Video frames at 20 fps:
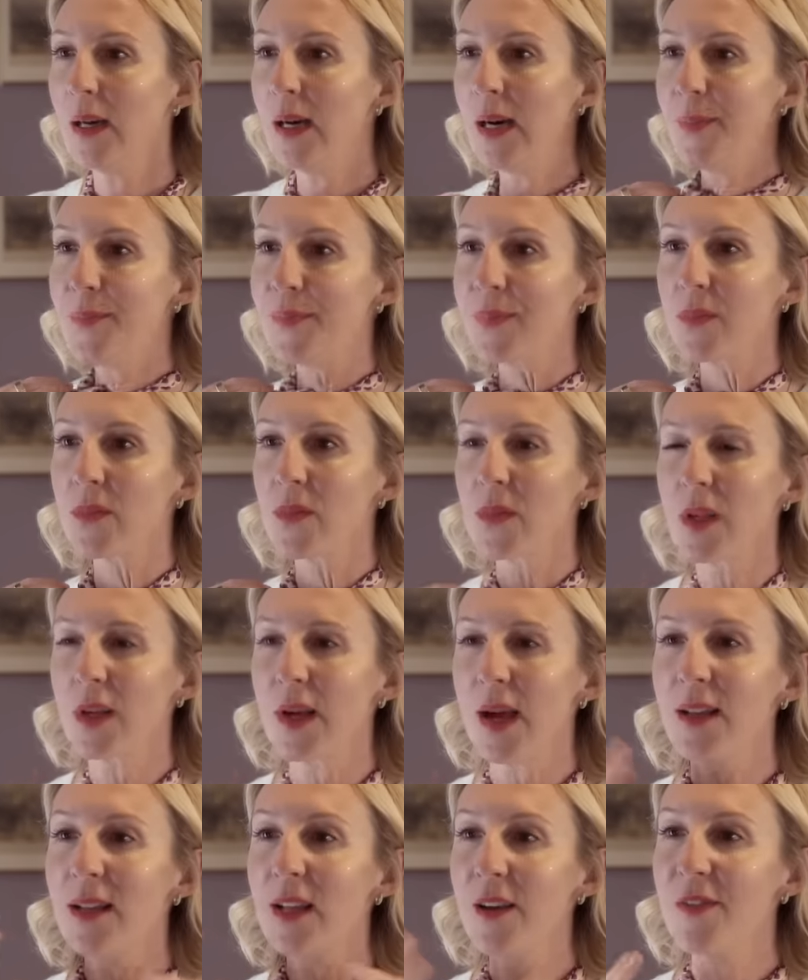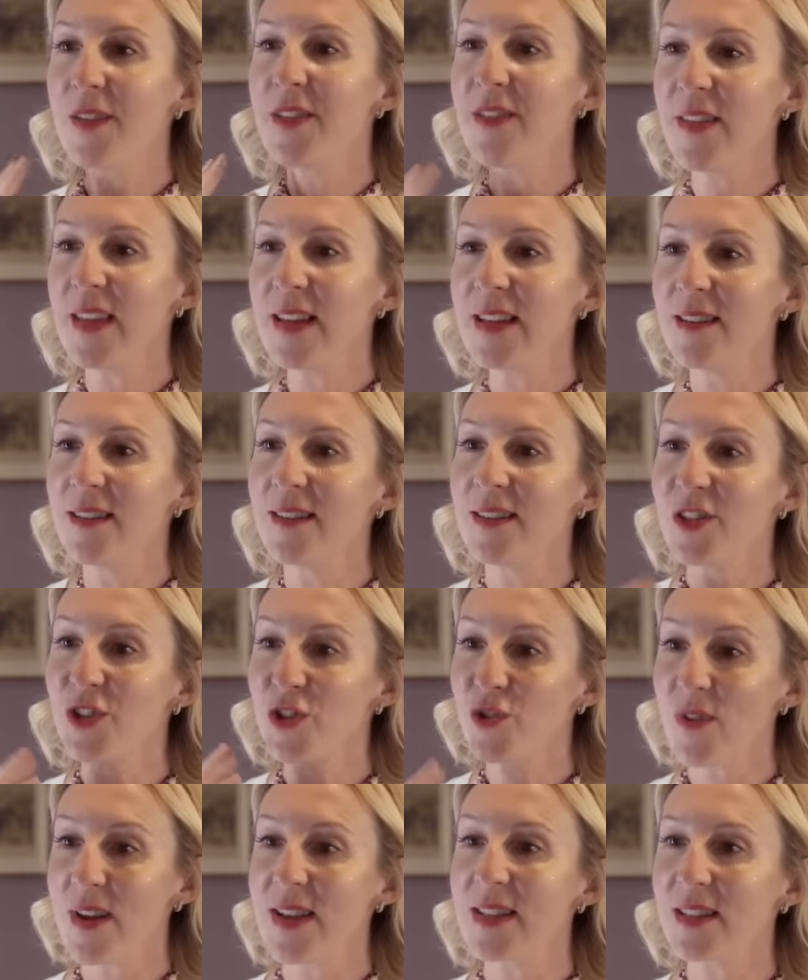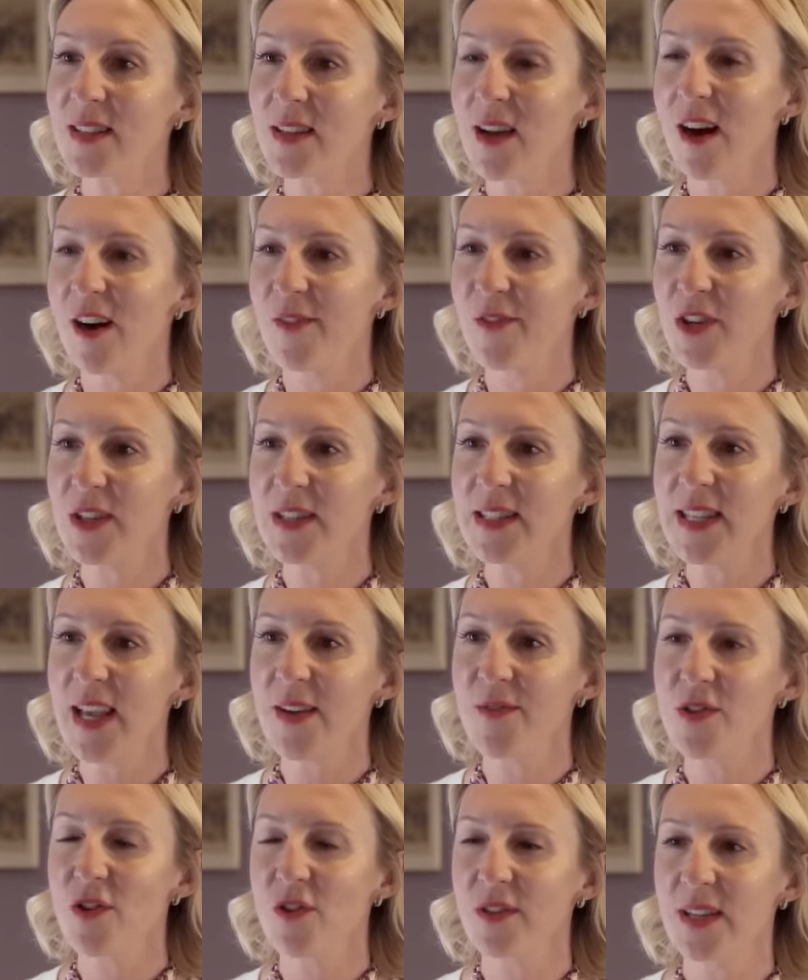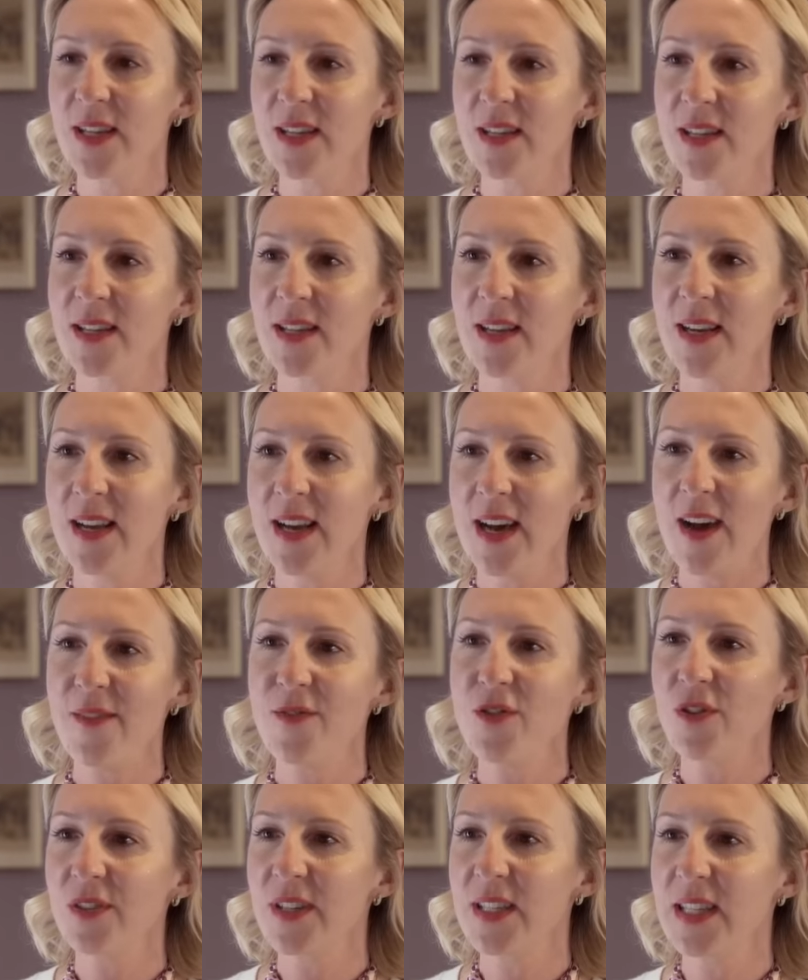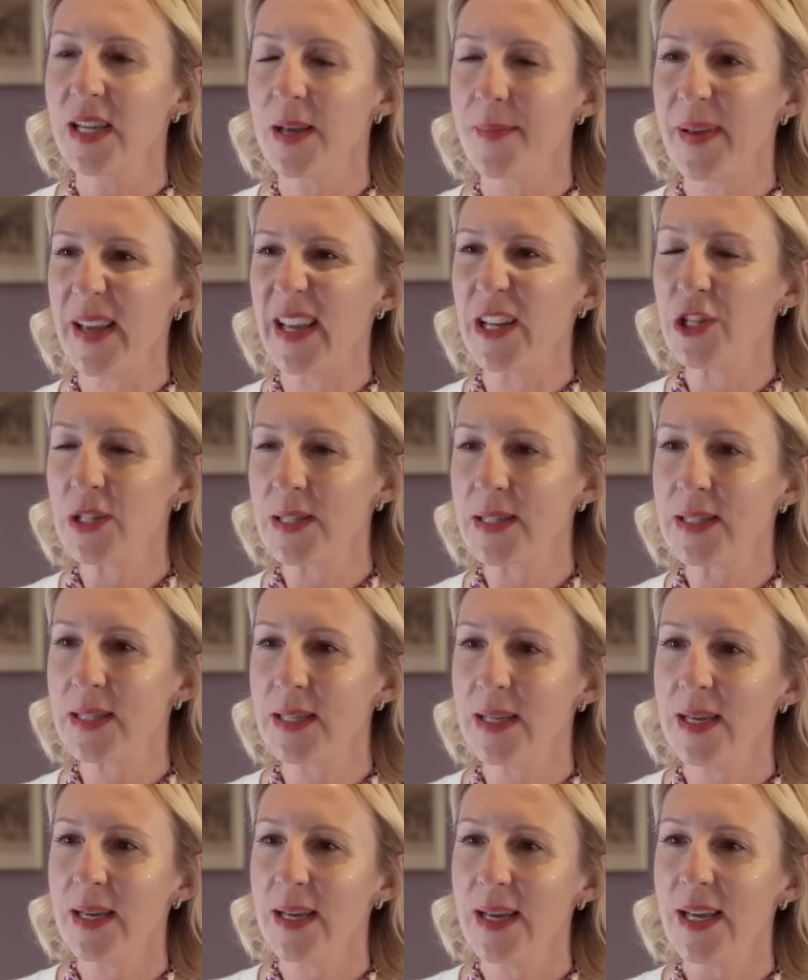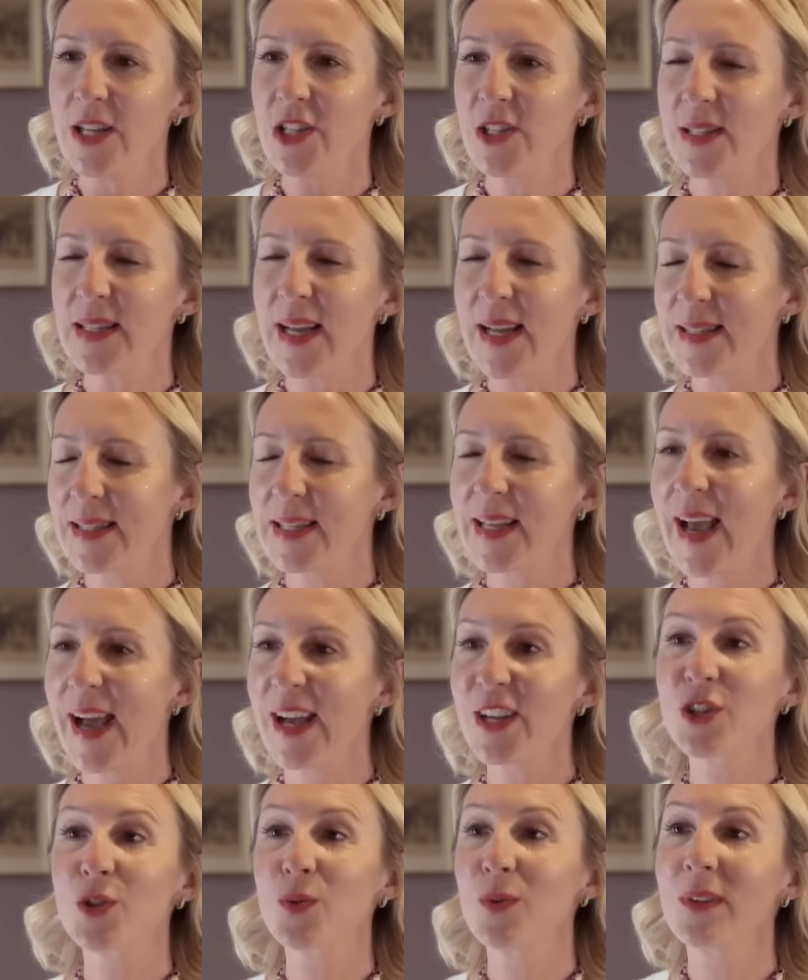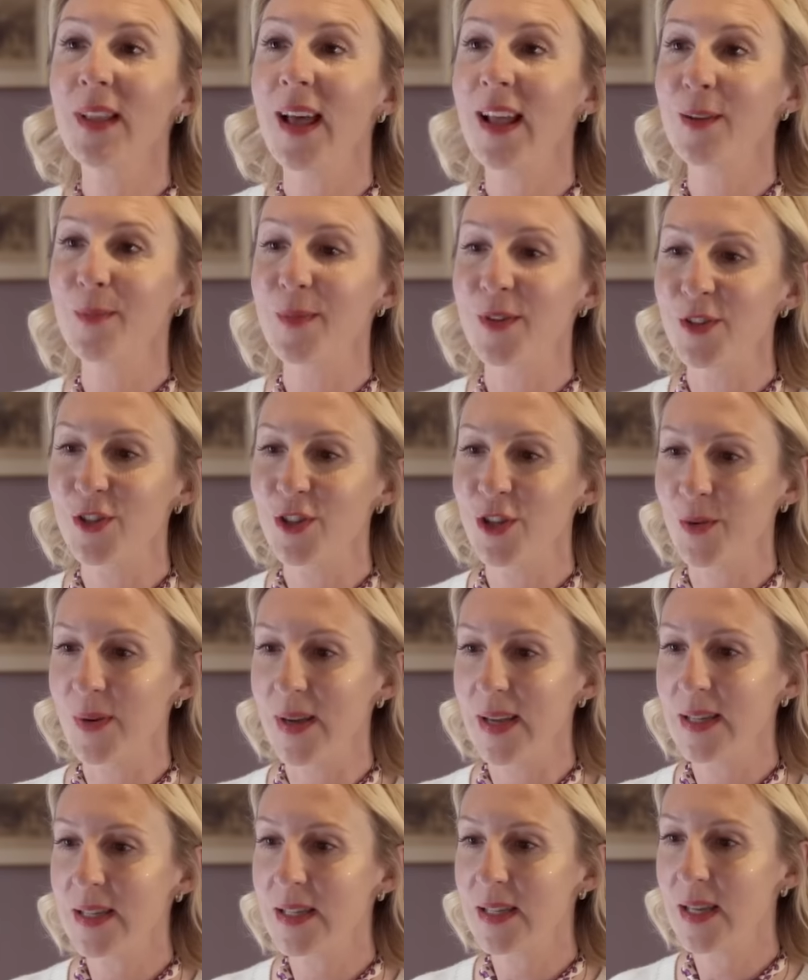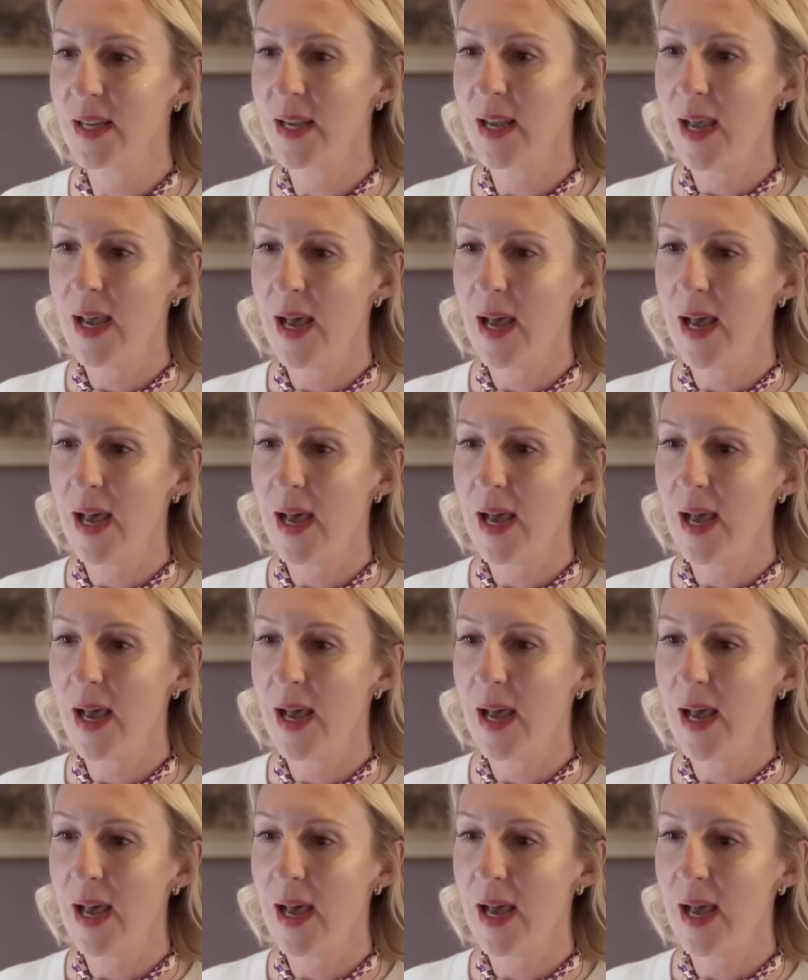I love a thin, straight scarf. You can see I've knotted it a bit. It just adds a casual element to it.